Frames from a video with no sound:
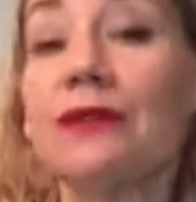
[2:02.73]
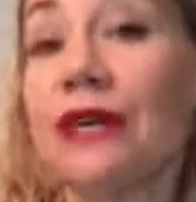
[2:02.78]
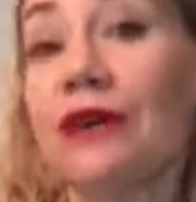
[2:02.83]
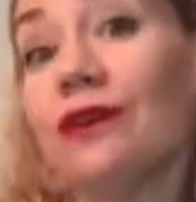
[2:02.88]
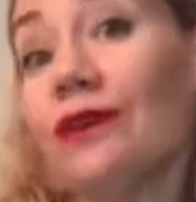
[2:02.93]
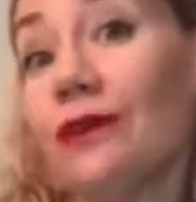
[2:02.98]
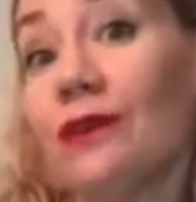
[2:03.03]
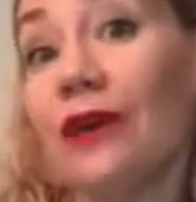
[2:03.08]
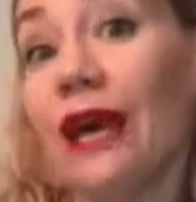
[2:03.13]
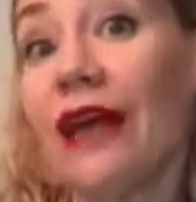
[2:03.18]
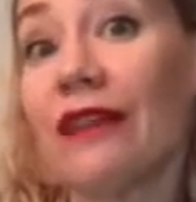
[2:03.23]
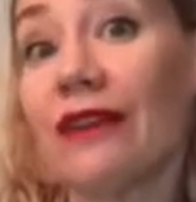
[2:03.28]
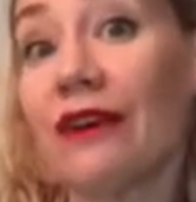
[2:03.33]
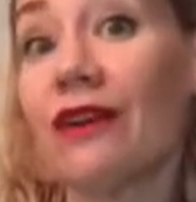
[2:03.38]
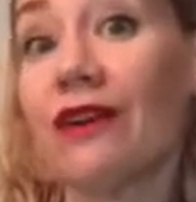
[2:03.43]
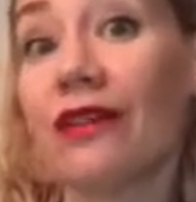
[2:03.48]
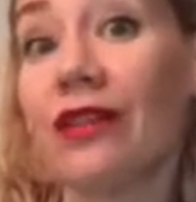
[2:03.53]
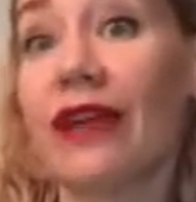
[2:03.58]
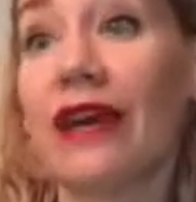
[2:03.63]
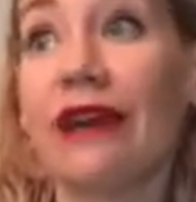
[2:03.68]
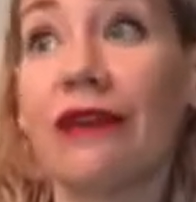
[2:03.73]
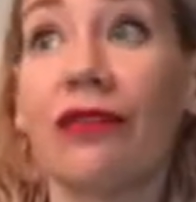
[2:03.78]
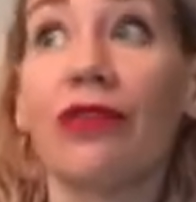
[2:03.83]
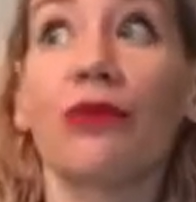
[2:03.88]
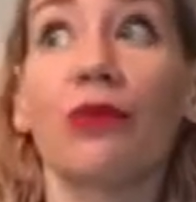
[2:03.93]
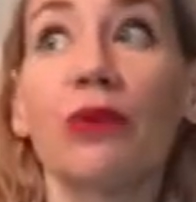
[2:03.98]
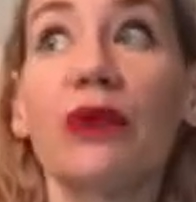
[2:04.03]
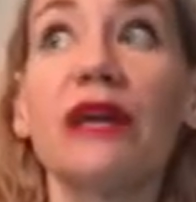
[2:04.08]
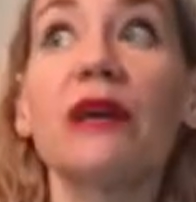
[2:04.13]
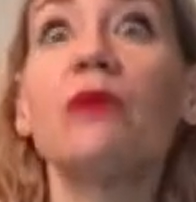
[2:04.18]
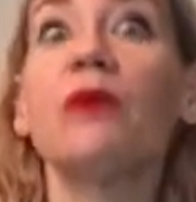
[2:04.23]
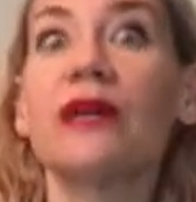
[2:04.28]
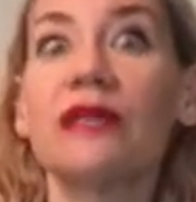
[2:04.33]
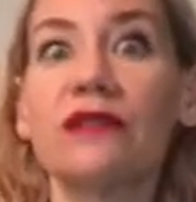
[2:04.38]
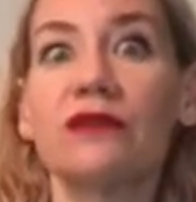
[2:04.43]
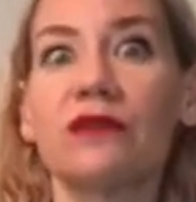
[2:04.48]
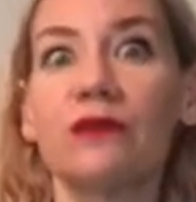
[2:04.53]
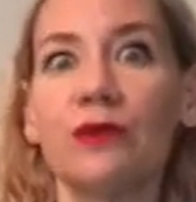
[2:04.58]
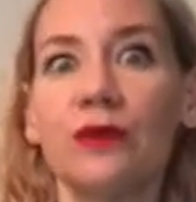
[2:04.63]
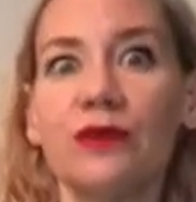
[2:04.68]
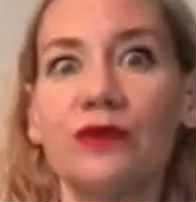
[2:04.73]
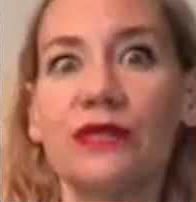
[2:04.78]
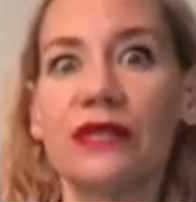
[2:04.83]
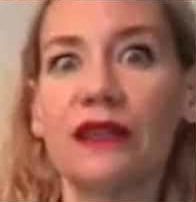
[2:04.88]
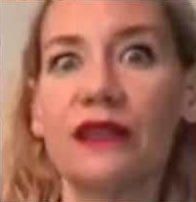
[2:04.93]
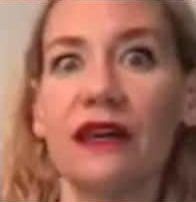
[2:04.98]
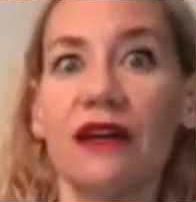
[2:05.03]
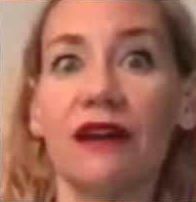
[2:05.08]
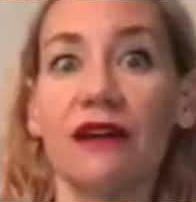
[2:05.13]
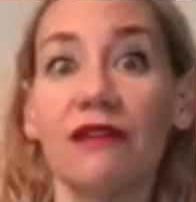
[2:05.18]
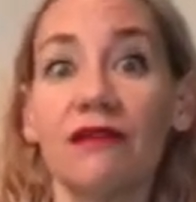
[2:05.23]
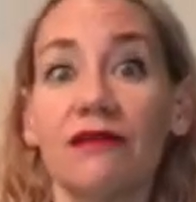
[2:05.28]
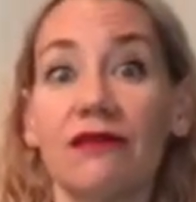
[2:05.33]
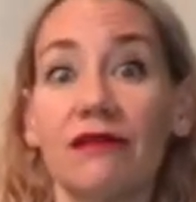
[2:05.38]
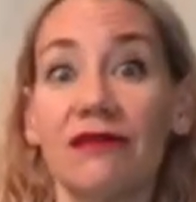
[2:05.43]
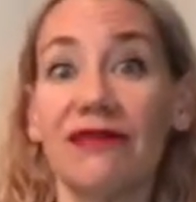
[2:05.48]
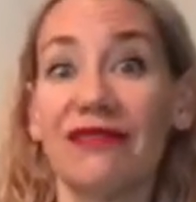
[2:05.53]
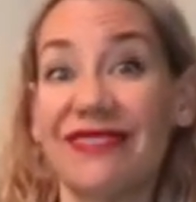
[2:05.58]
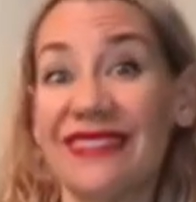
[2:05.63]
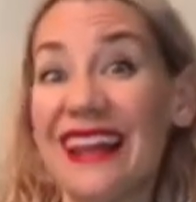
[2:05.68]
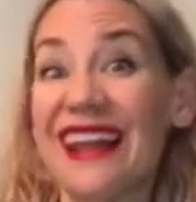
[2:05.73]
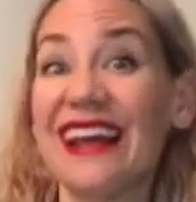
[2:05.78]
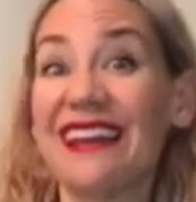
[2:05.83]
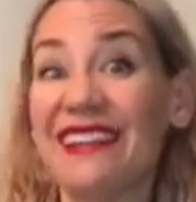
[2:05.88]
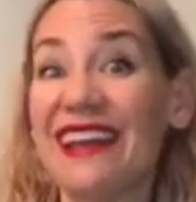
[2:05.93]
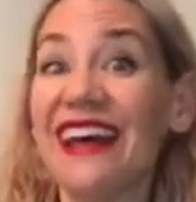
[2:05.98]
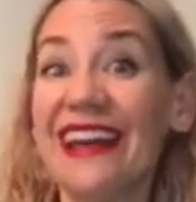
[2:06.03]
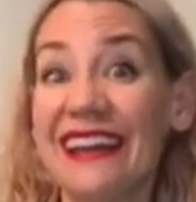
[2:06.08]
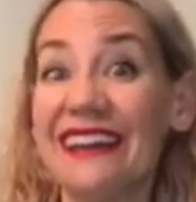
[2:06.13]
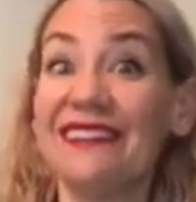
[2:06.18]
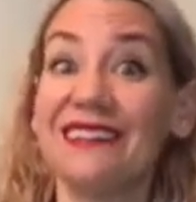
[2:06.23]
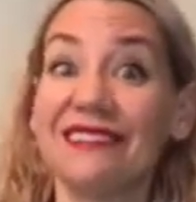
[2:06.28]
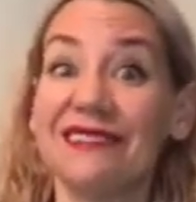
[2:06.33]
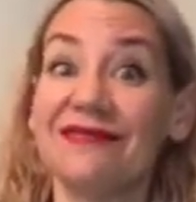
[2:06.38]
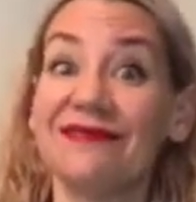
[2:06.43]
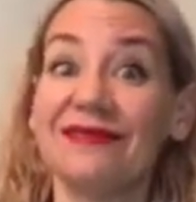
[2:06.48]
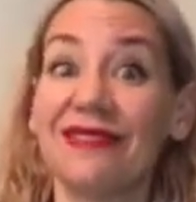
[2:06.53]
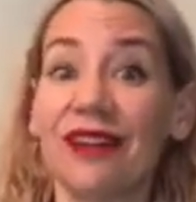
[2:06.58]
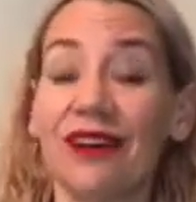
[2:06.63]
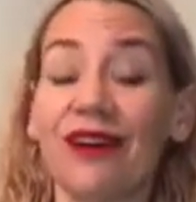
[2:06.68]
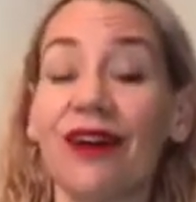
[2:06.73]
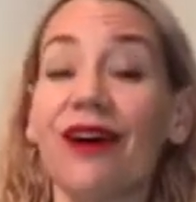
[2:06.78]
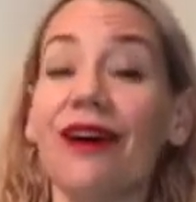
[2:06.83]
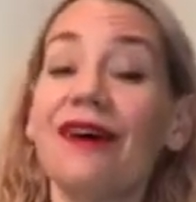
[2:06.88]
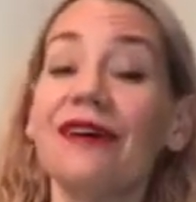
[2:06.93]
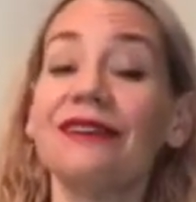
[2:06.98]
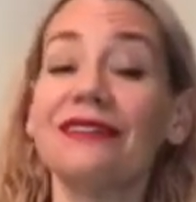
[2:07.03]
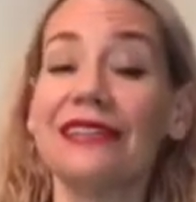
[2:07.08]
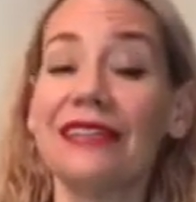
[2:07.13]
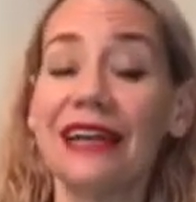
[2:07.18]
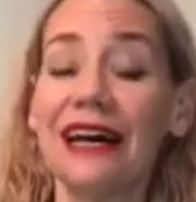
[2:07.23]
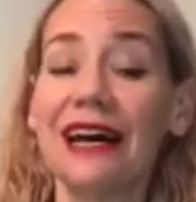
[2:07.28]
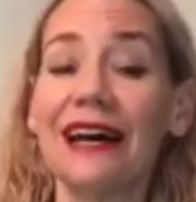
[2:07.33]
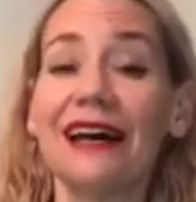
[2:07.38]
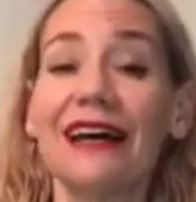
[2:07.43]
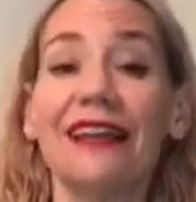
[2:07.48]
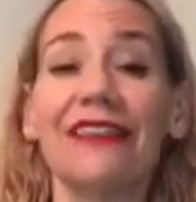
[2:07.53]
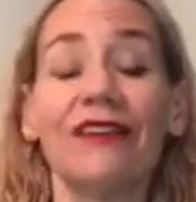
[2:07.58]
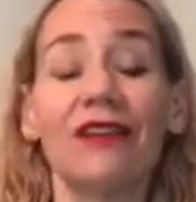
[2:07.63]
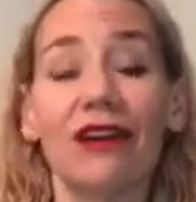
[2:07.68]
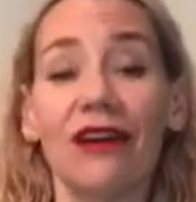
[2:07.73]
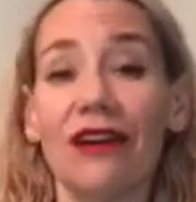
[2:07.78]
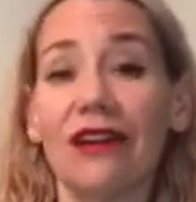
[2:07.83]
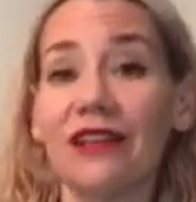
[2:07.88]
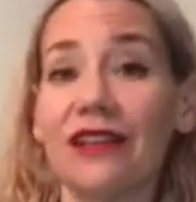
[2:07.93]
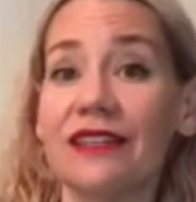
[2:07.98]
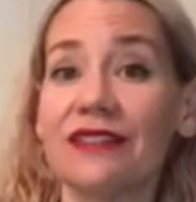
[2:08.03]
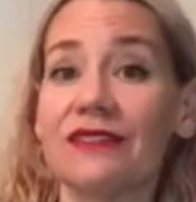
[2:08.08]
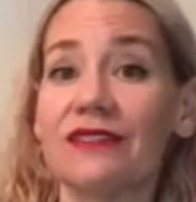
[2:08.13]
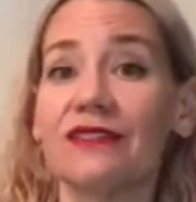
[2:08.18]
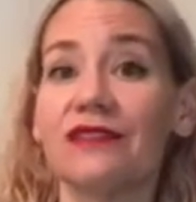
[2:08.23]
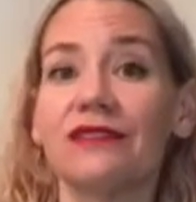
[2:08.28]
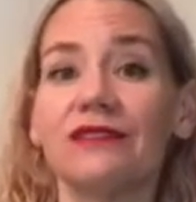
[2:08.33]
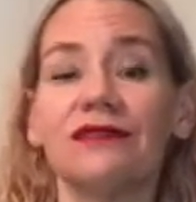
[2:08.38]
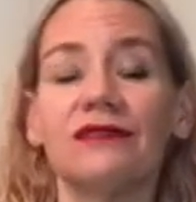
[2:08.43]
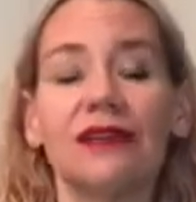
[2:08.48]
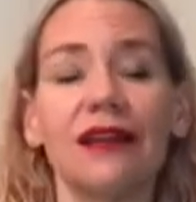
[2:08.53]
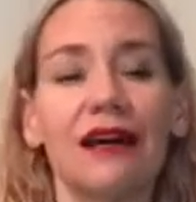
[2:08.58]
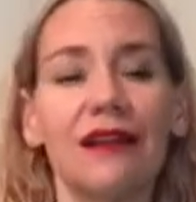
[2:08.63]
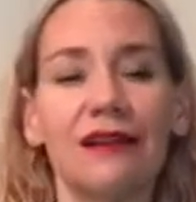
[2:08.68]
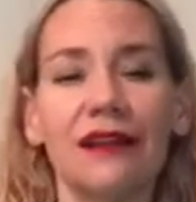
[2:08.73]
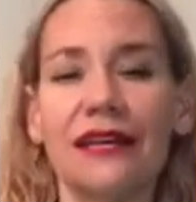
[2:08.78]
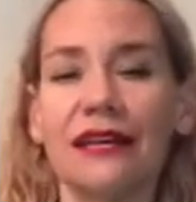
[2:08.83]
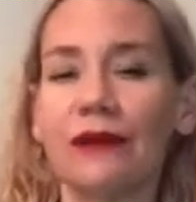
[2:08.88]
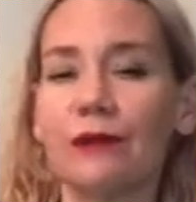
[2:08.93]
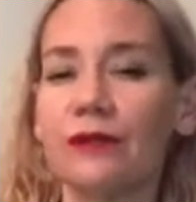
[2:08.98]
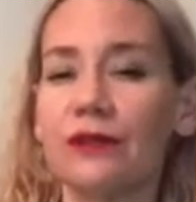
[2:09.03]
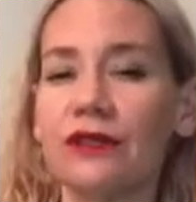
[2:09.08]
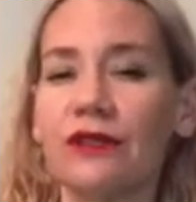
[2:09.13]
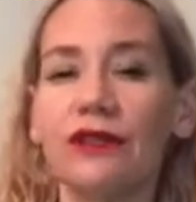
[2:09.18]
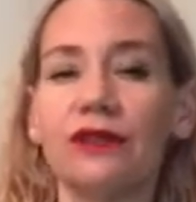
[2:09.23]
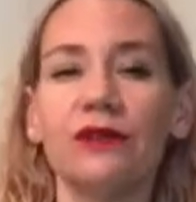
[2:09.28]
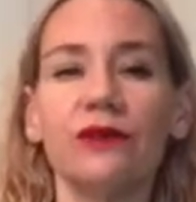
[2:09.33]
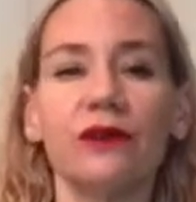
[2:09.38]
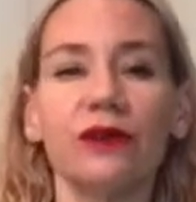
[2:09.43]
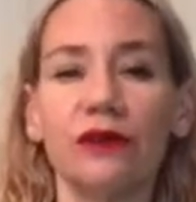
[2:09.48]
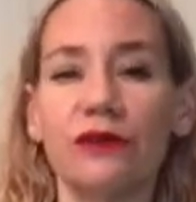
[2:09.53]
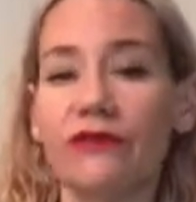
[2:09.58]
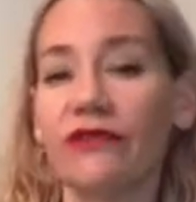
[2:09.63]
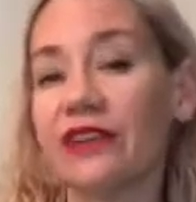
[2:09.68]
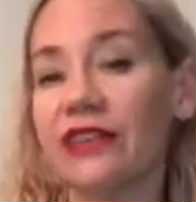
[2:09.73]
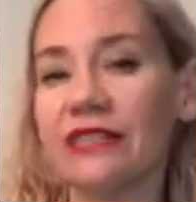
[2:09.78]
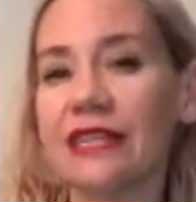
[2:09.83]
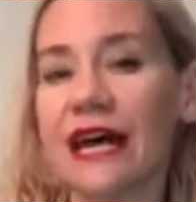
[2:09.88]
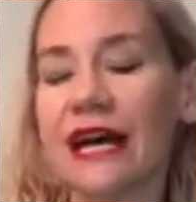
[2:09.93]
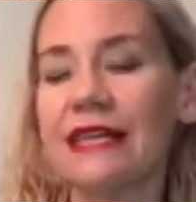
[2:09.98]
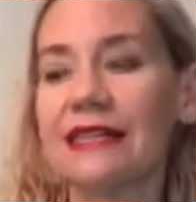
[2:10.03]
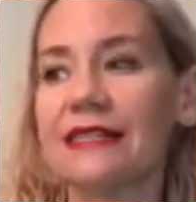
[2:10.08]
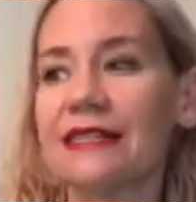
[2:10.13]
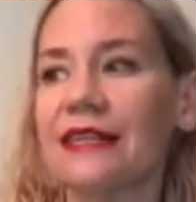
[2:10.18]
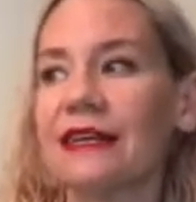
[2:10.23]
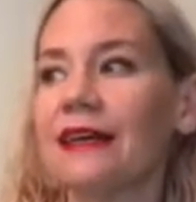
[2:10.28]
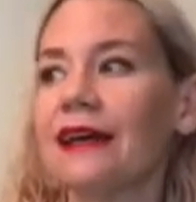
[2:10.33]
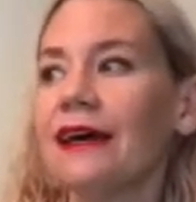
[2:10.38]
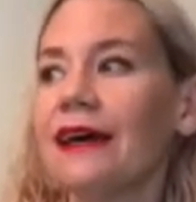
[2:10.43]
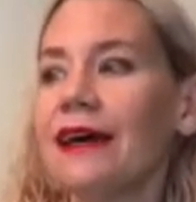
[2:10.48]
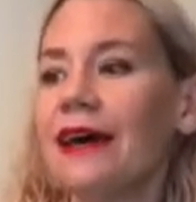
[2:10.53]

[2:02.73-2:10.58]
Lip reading: tell you, there are like 3 Western boots in there that I like. They're all knee-high, they're all lizard. I'll link them to you, they're fantastic.